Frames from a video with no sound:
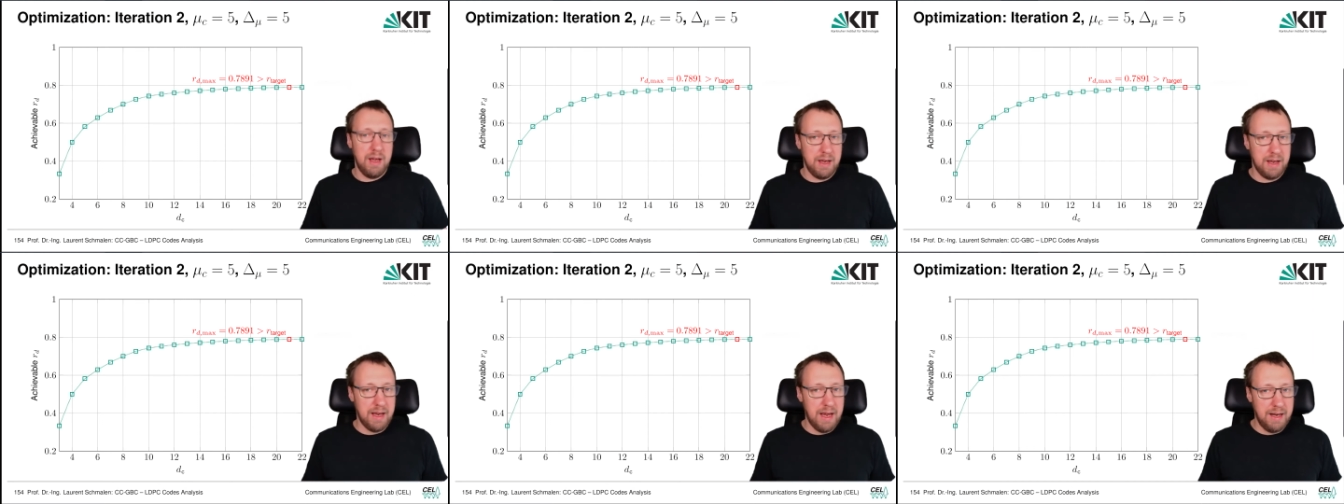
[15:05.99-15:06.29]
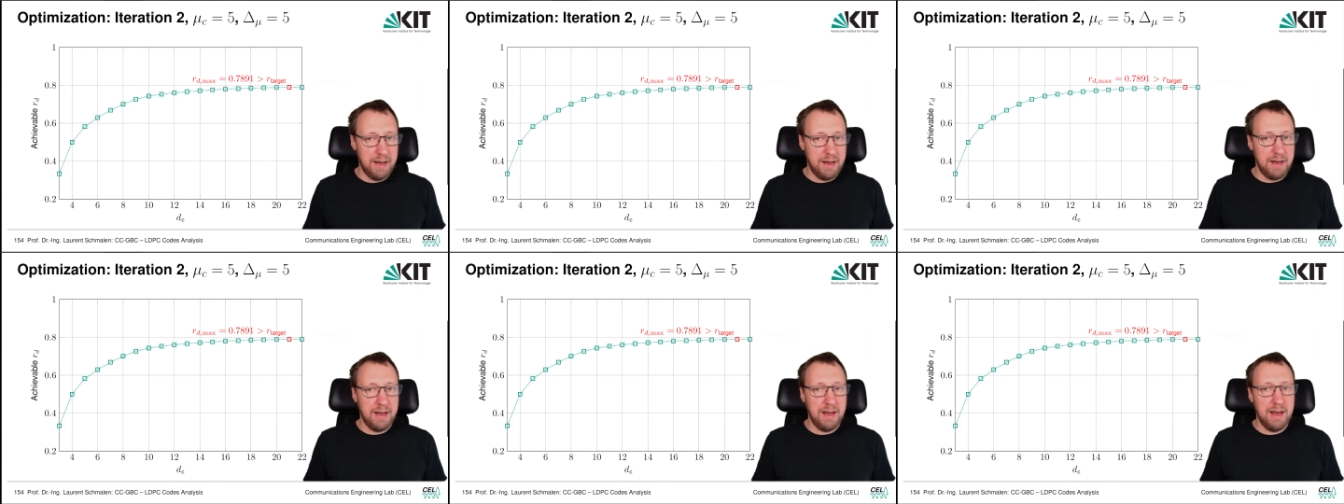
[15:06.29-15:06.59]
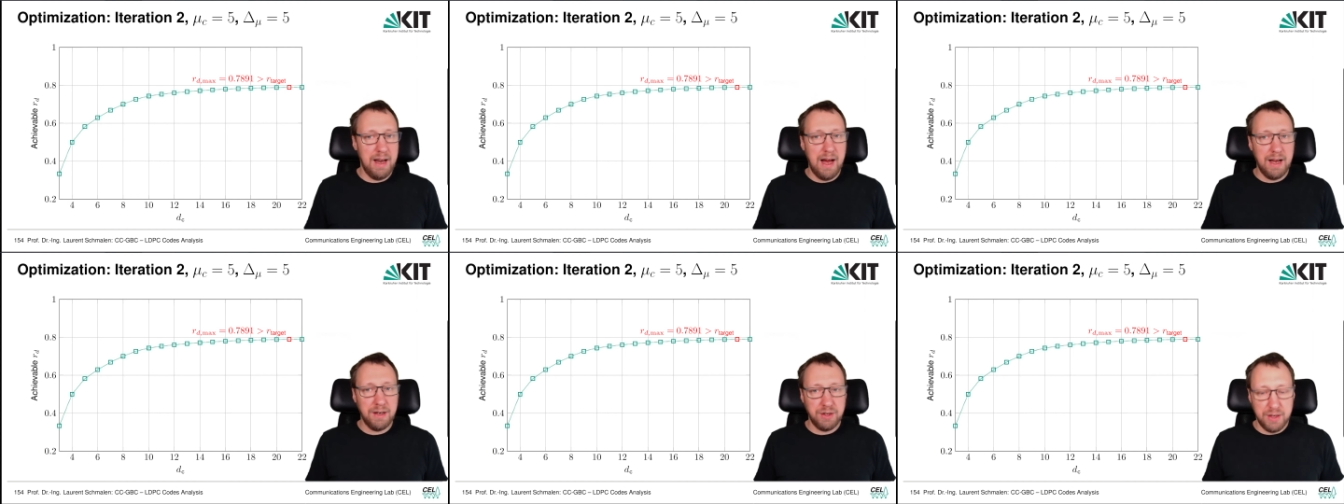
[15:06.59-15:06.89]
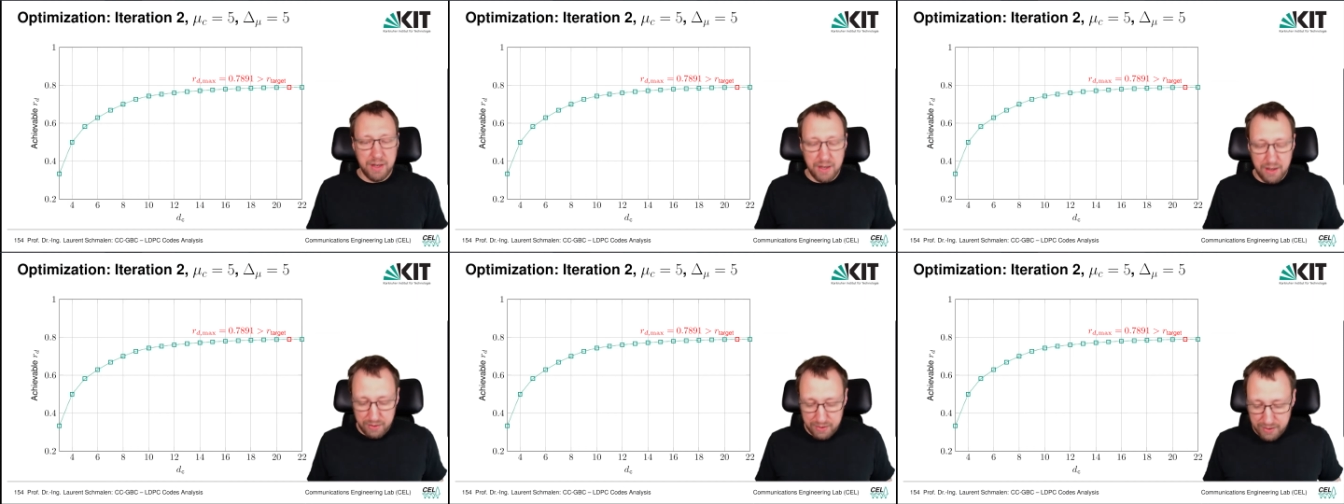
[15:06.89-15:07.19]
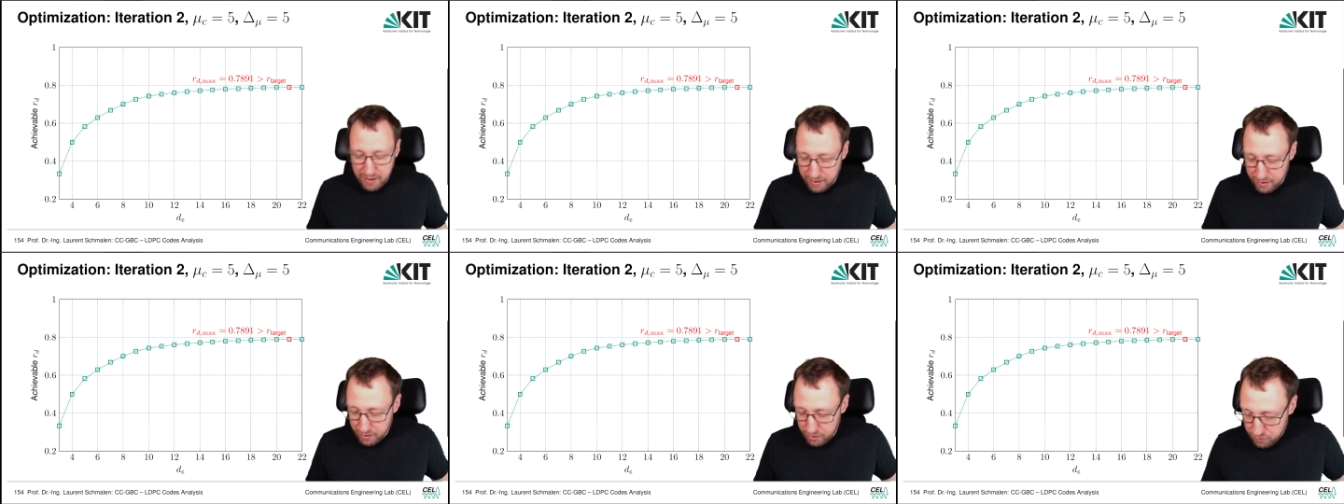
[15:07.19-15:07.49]
Again, larger than our
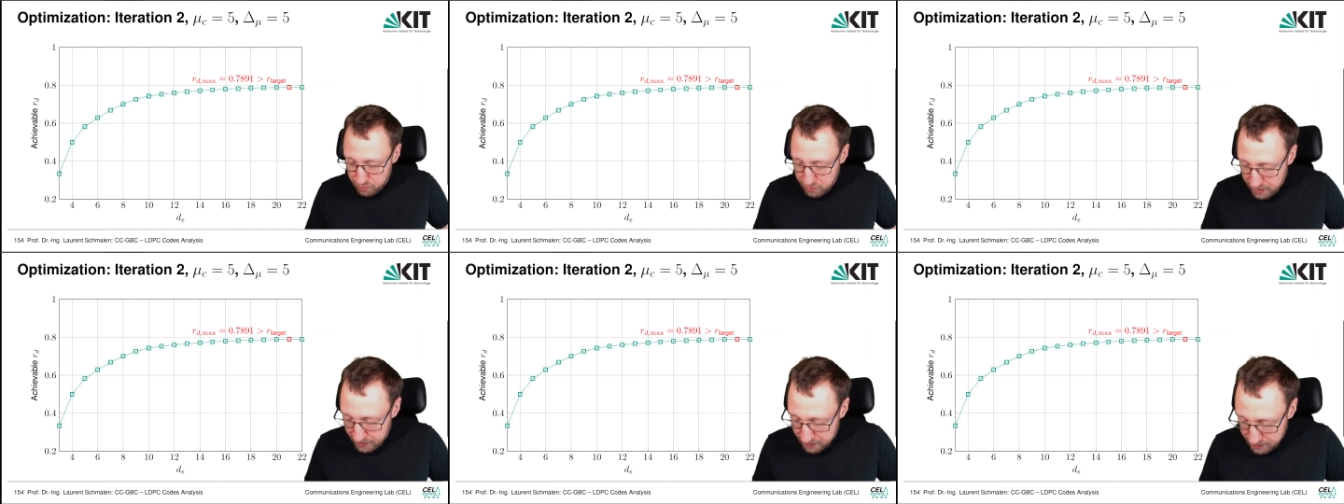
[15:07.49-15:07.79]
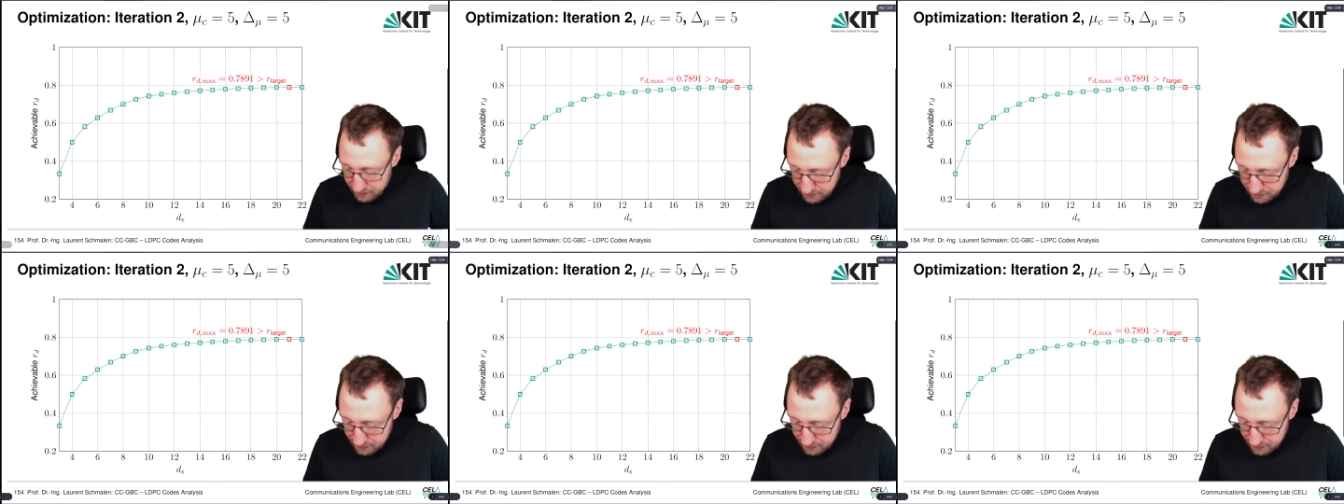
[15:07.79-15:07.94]
target rate.